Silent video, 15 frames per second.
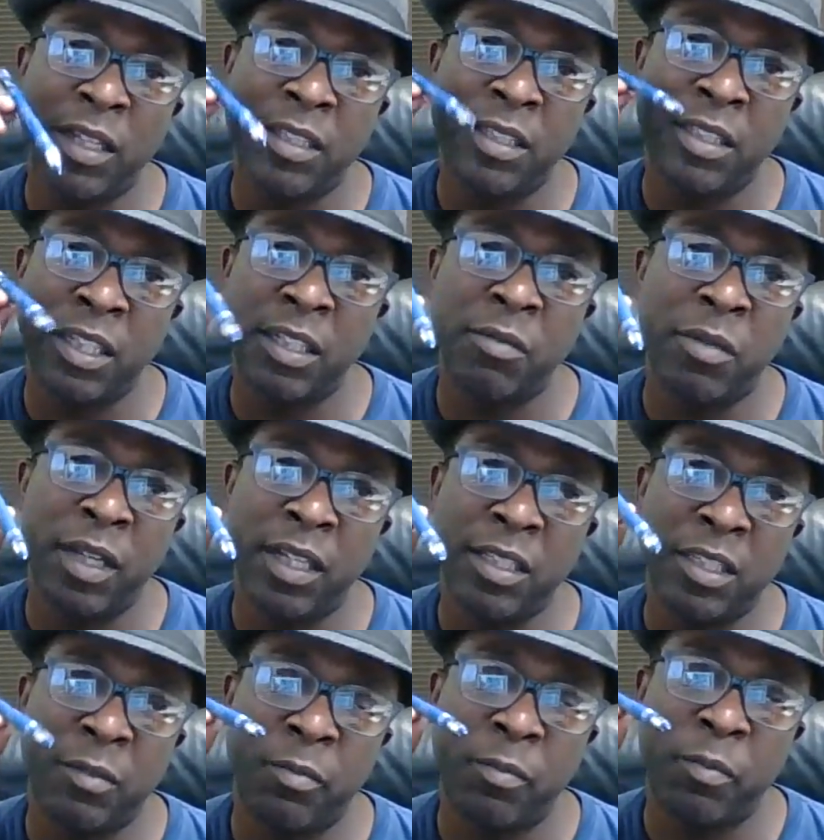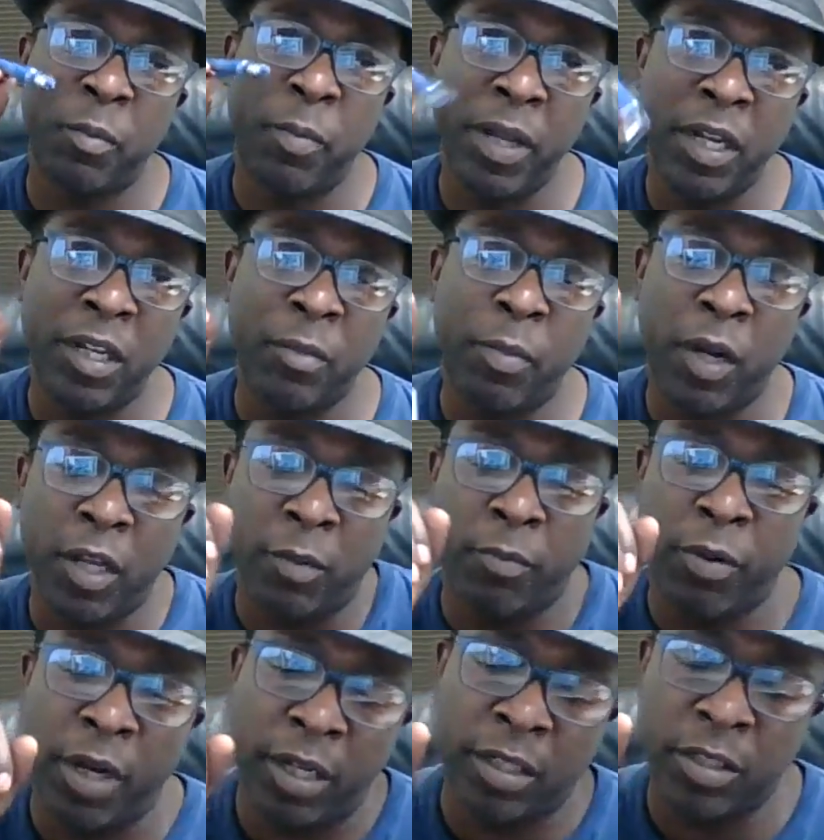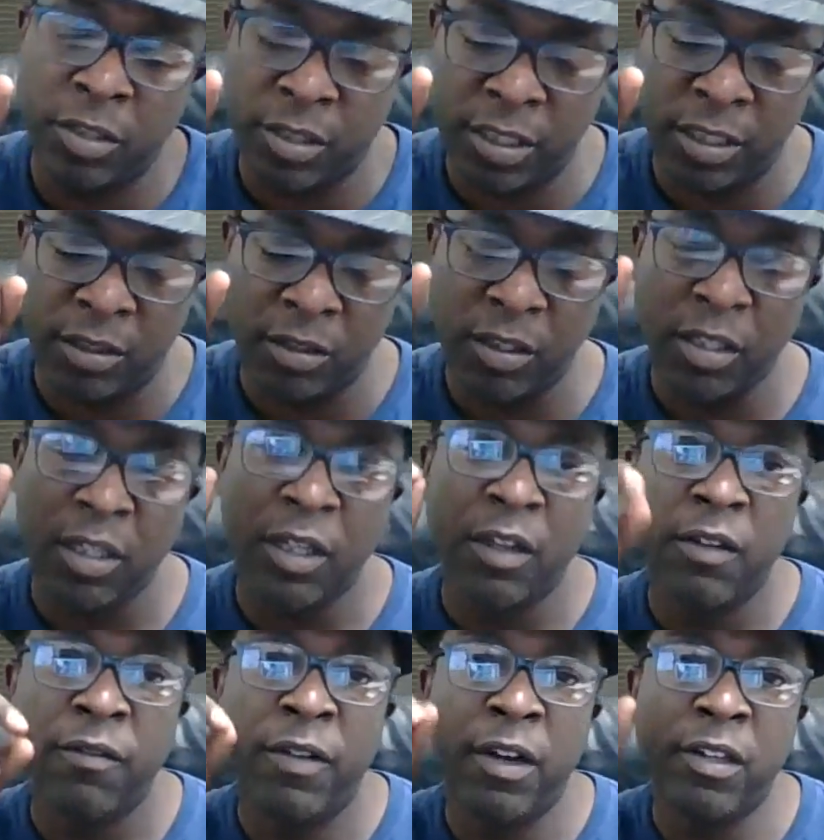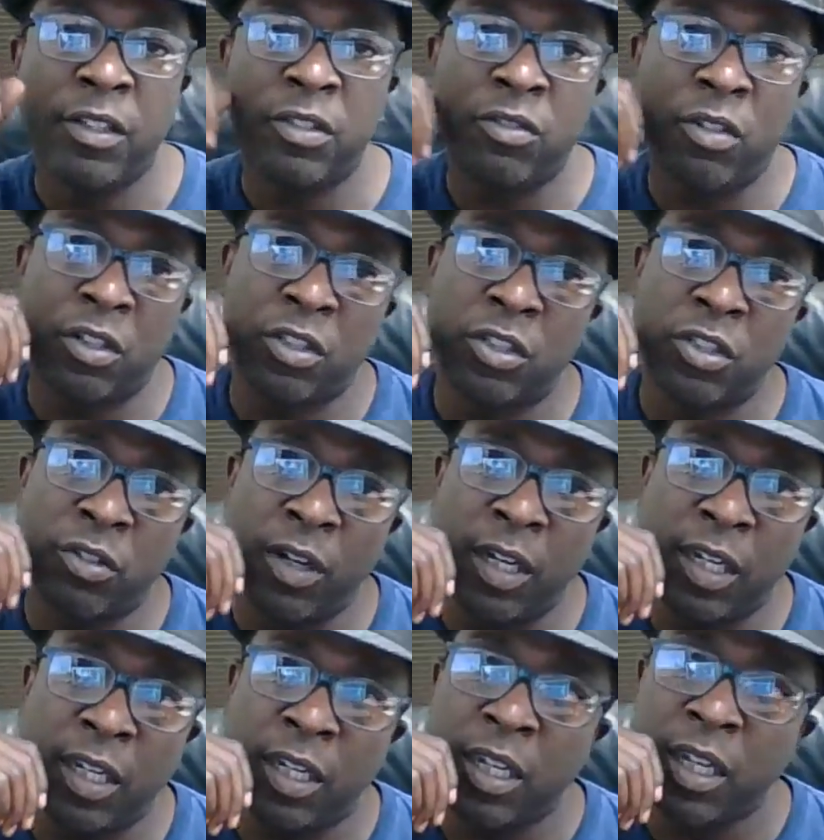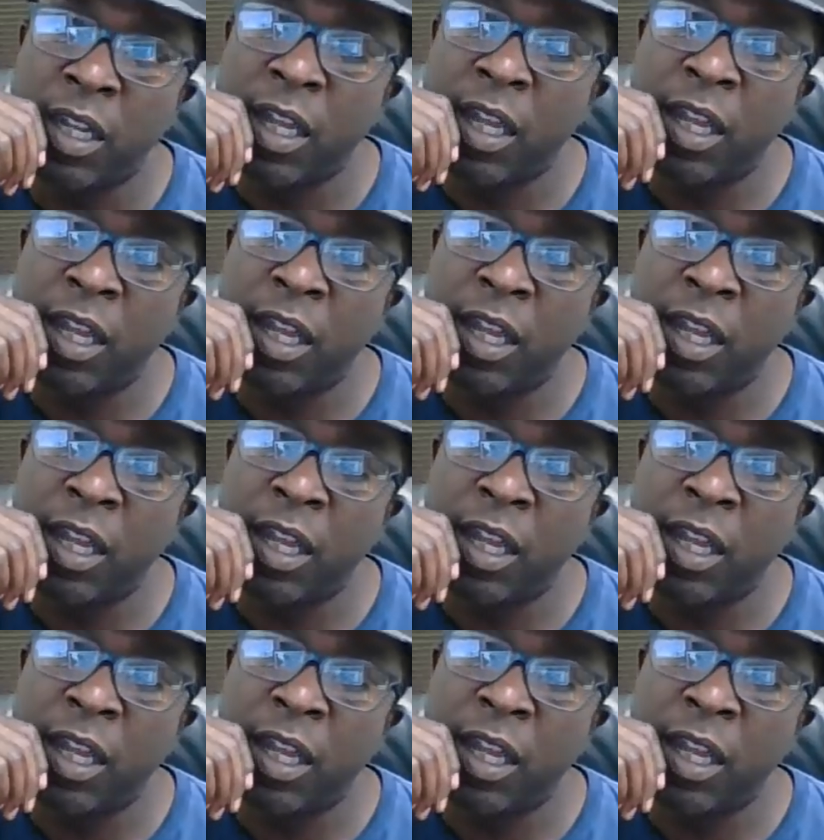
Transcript: by CMS, depending upon the product you sell, very structured training.